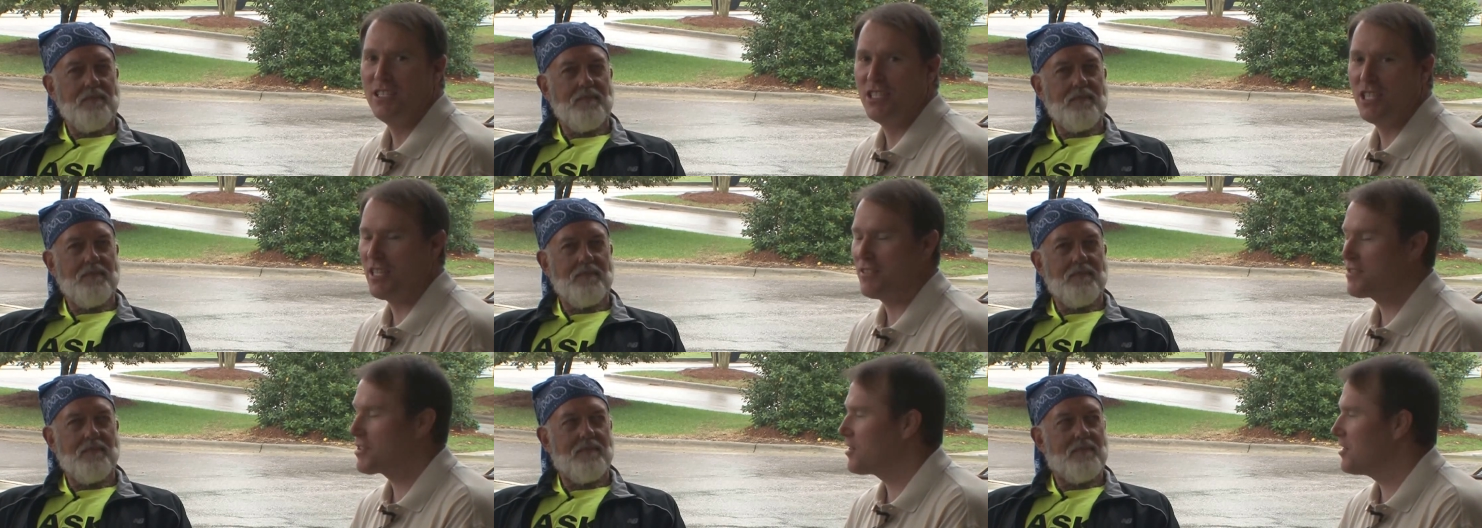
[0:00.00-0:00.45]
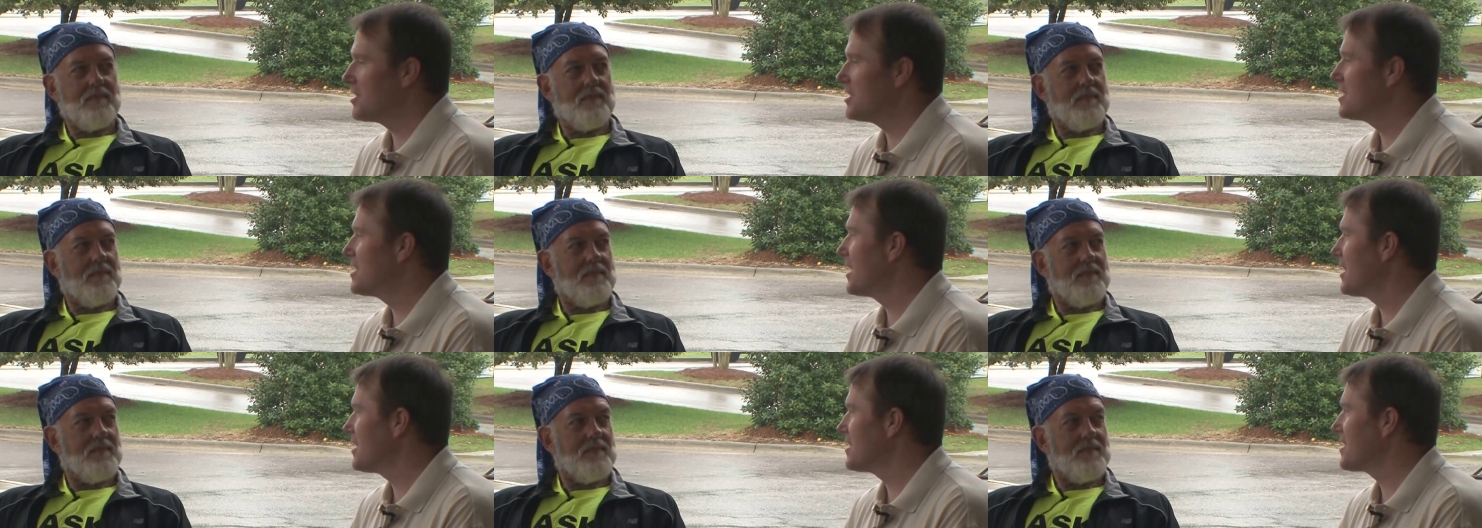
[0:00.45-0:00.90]
Speaker 1: Jeff's going to
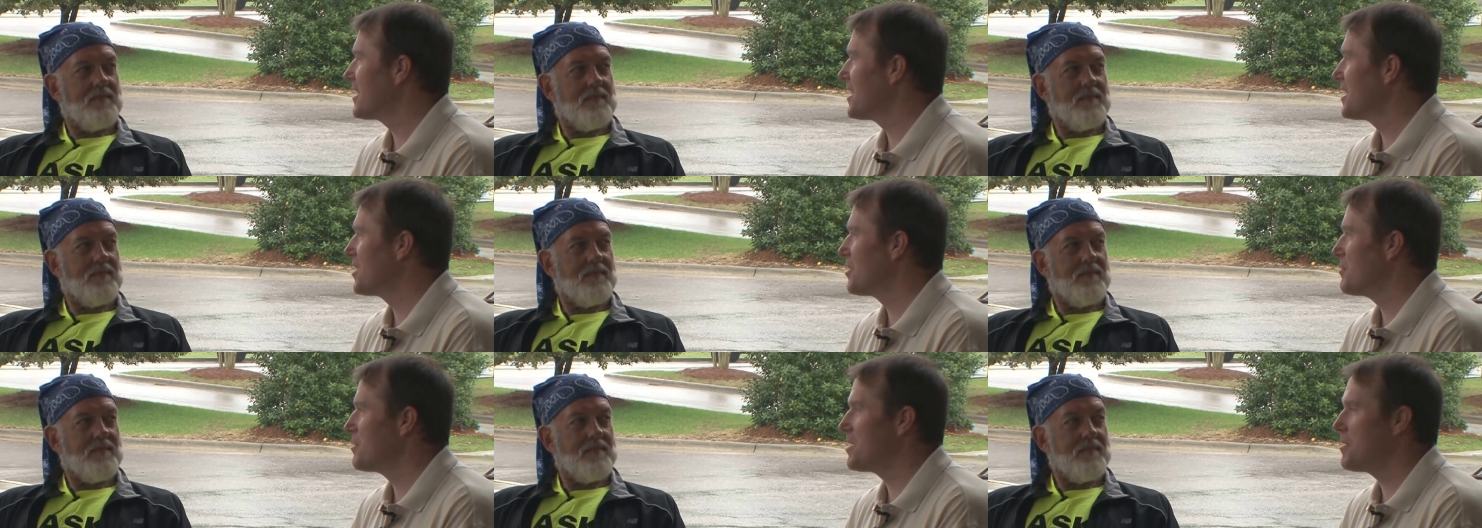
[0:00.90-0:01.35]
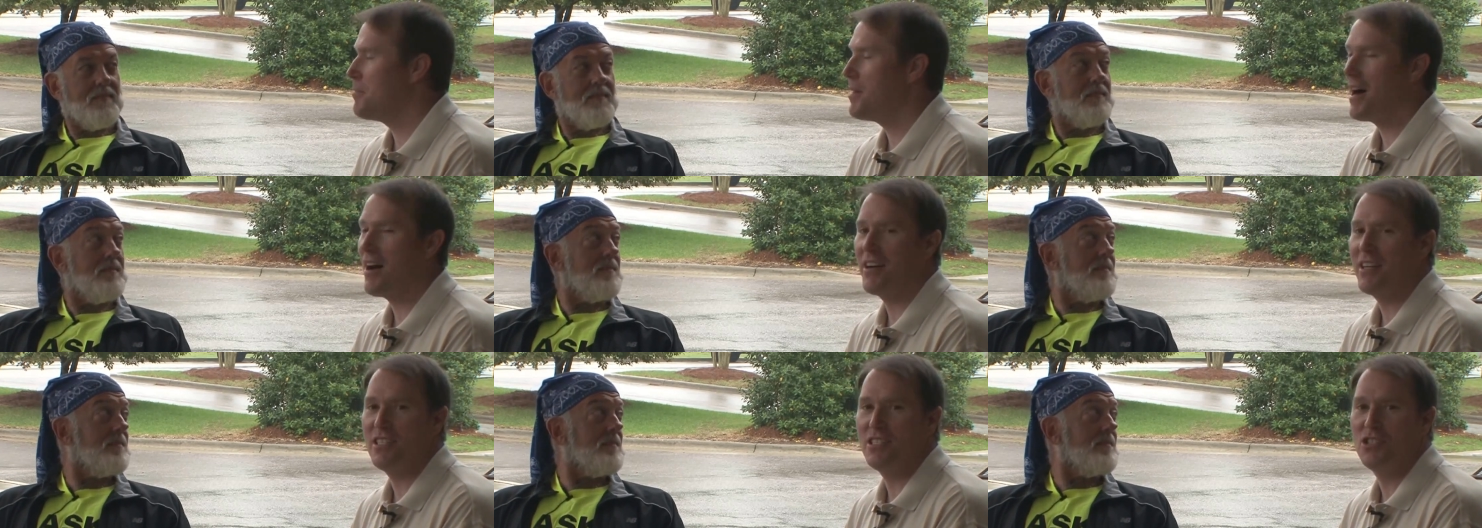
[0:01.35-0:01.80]
tell us a little bit
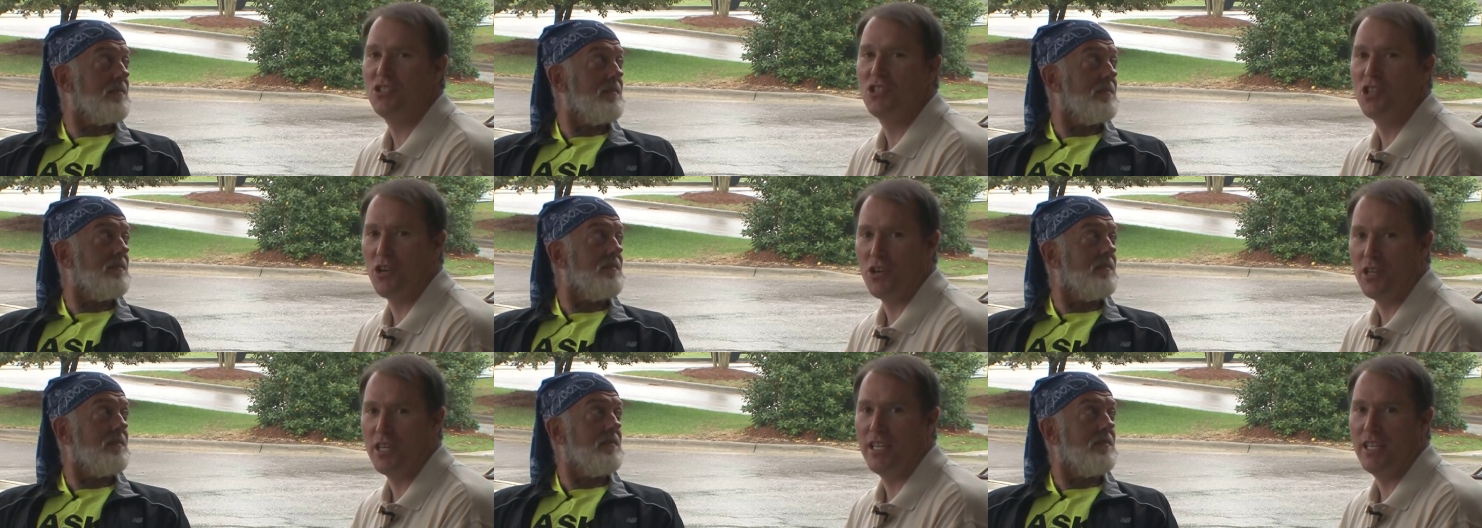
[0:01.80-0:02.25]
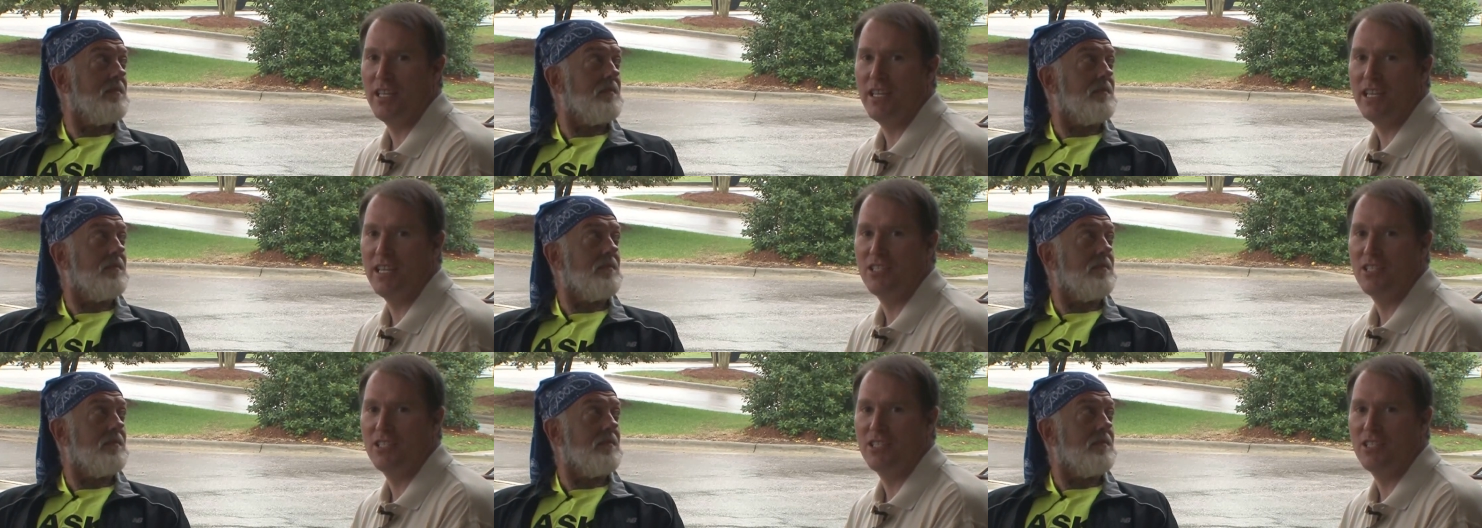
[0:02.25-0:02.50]
about his journey.